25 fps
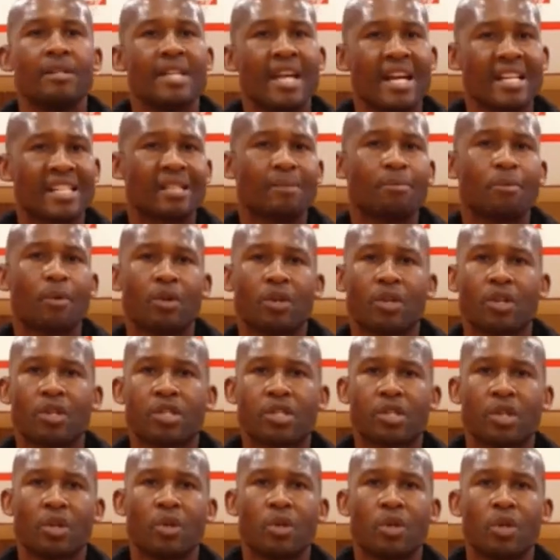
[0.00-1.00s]
Next, I'm going
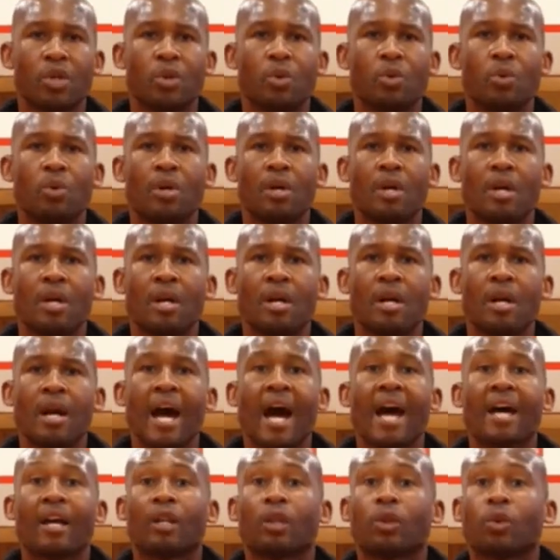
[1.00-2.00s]
to show you
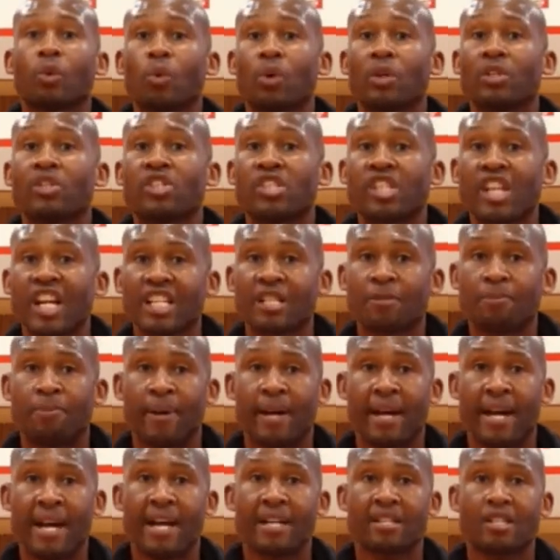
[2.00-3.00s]
how to throw a chest
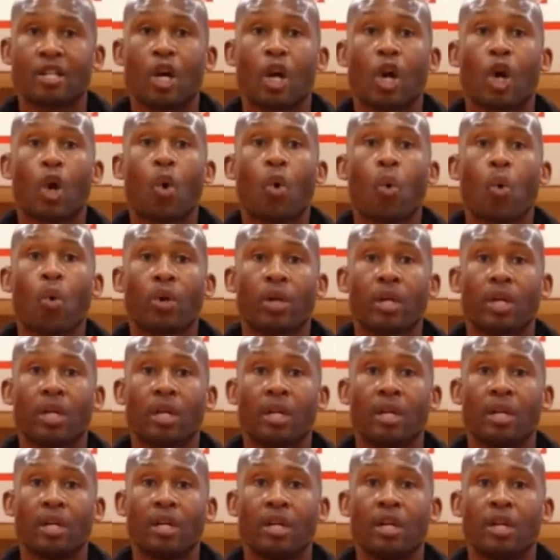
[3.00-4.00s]
pass
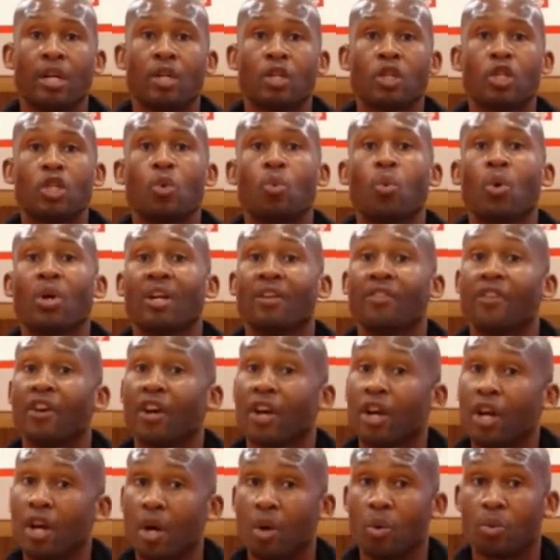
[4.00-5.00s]
according to one of the
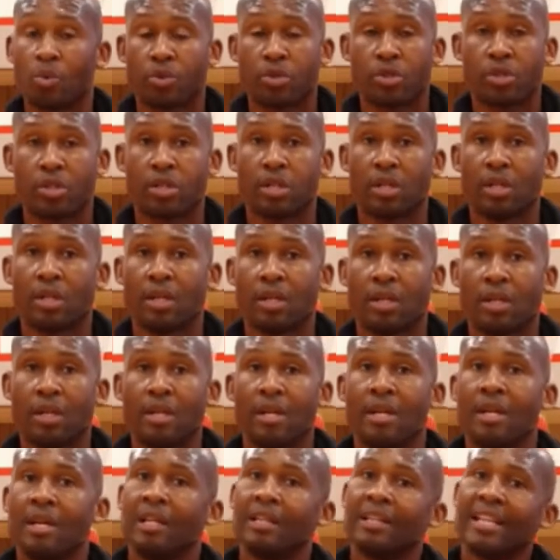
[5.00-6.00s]
GOATs.
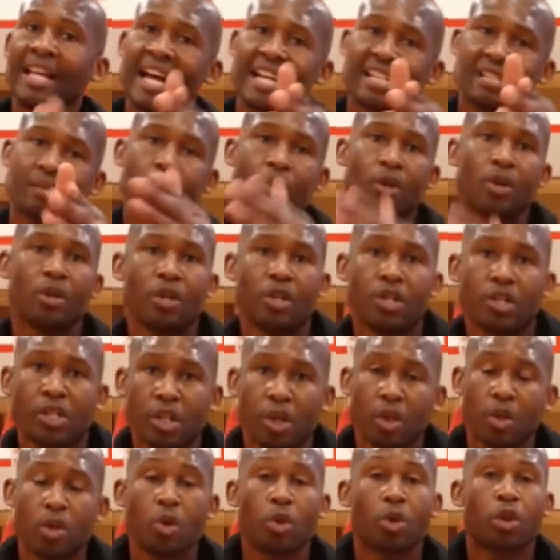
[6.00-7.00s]
Last, I'm going to
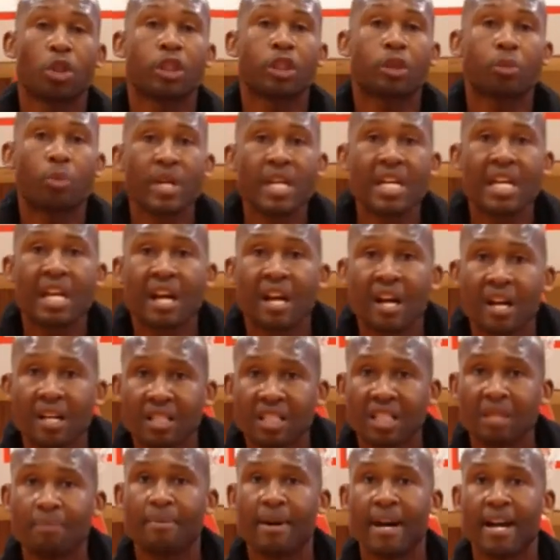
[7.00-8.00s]
show you three
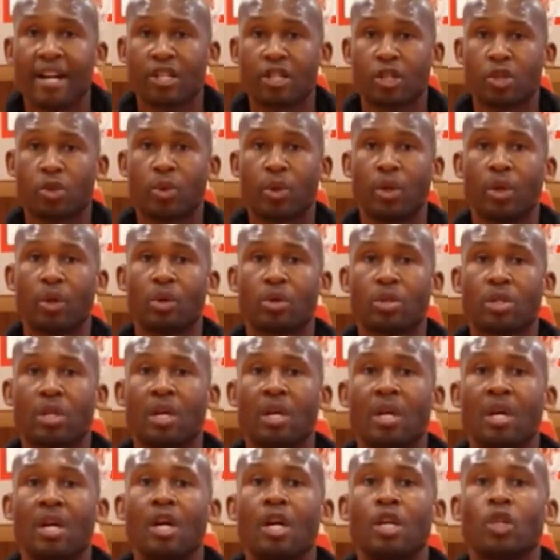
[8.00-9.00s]
customized drills
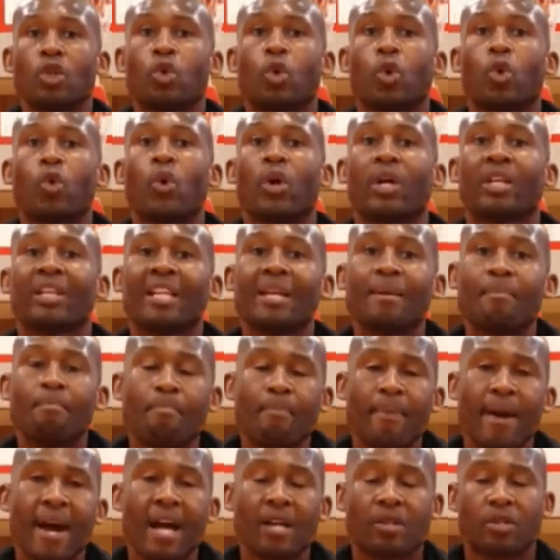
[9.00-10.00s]
to quickly
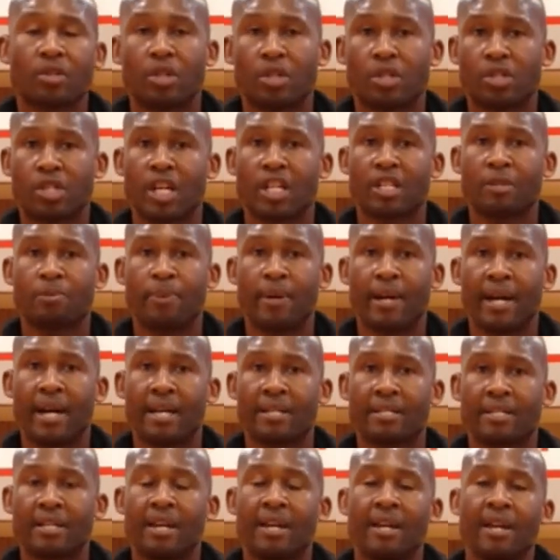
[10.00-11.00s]
master the chest
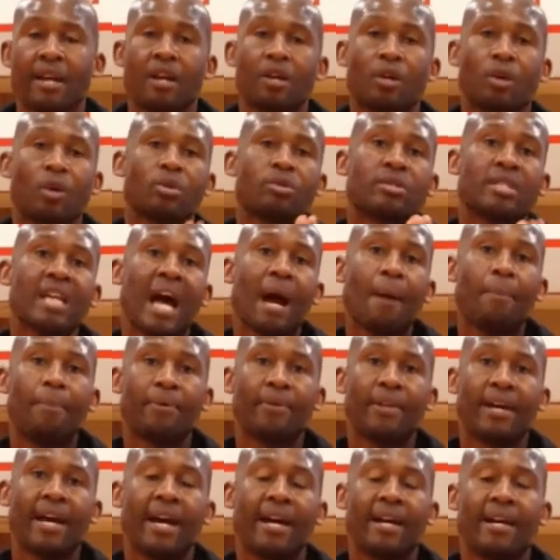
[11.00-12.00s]
pass. And on top
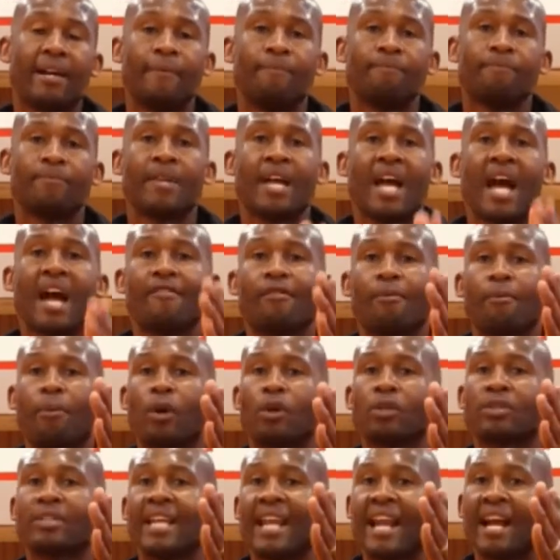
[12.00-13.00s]
of that, I have a
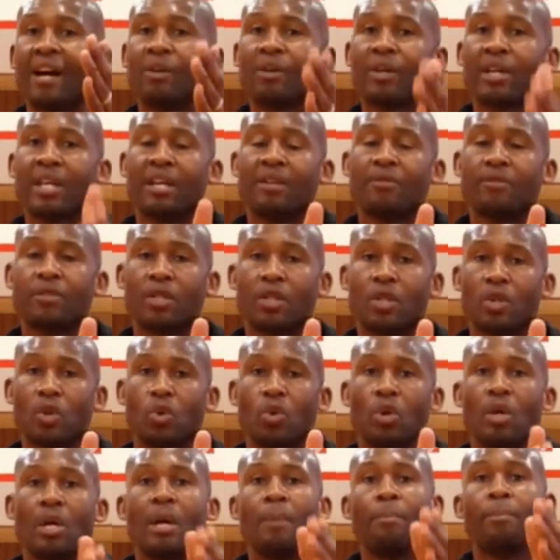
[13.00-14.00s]
bonus that I'll give to
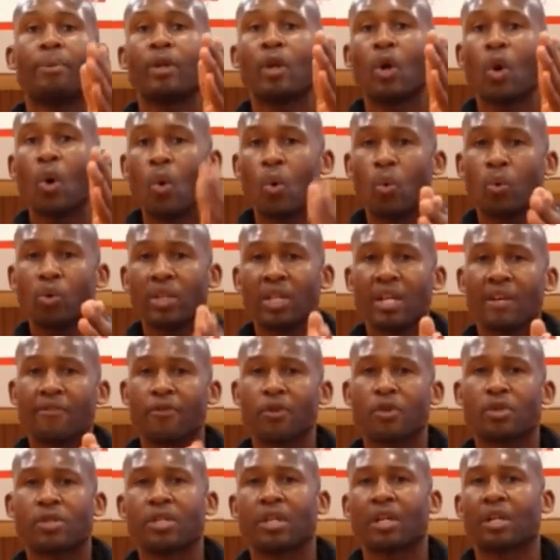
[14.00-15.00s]
you, but only
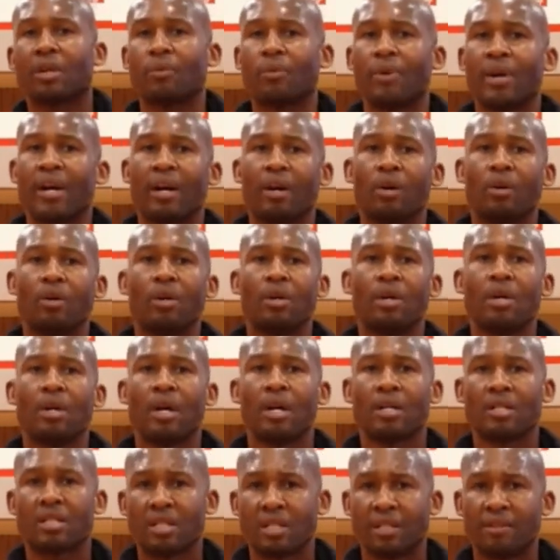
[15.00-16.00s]
if you stick around
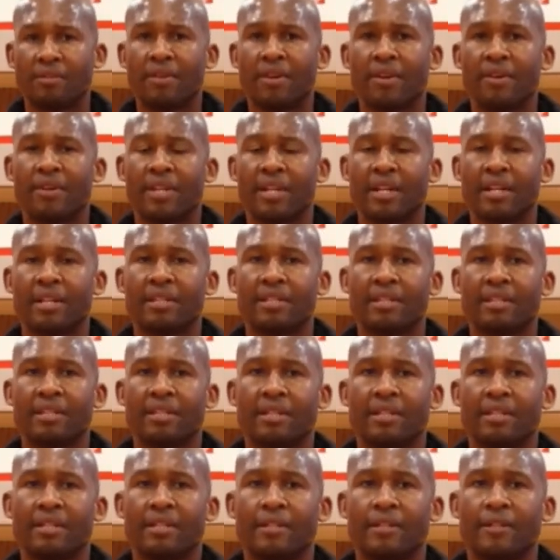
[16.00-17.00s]
until the very end.
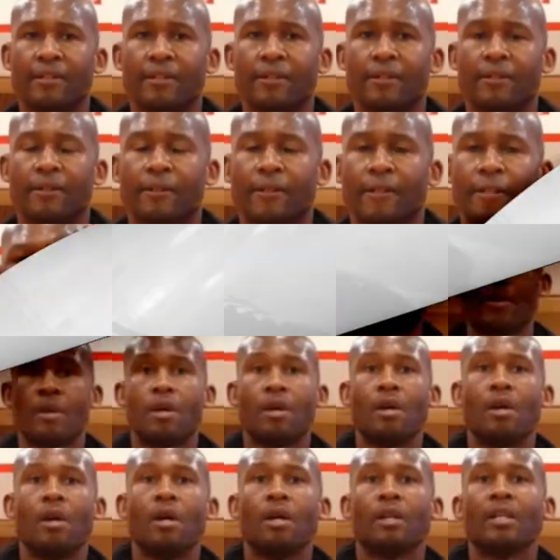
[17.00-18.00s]

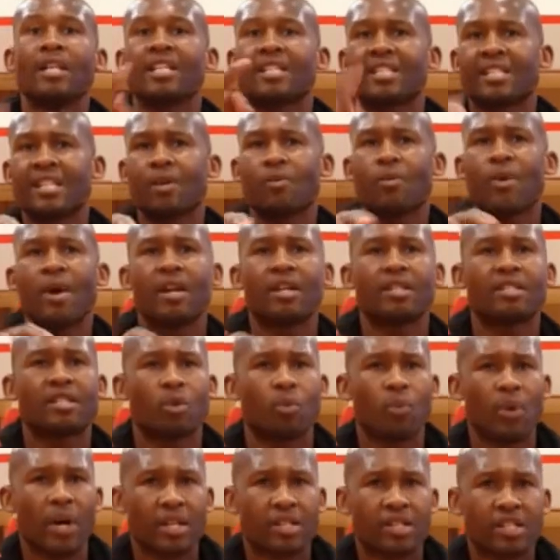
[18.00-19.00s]
Let's get right
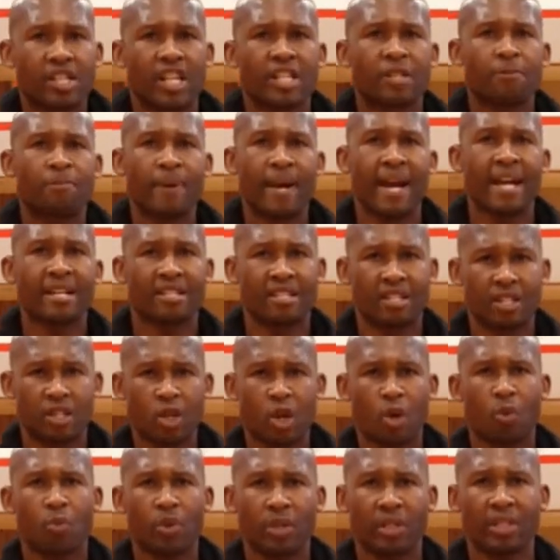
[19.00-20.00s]
into why chest passes
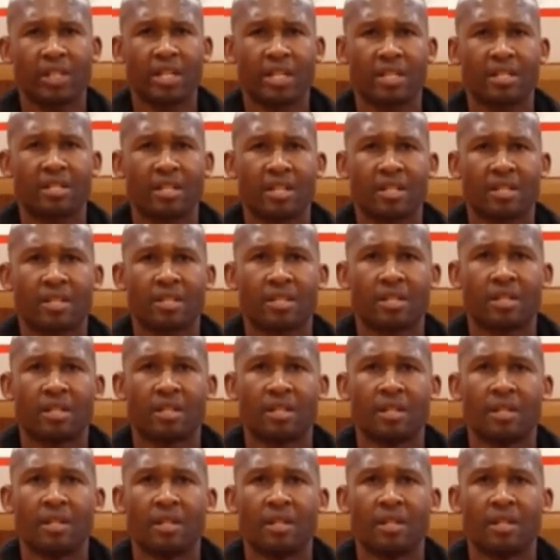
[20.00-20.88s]
don't really exist.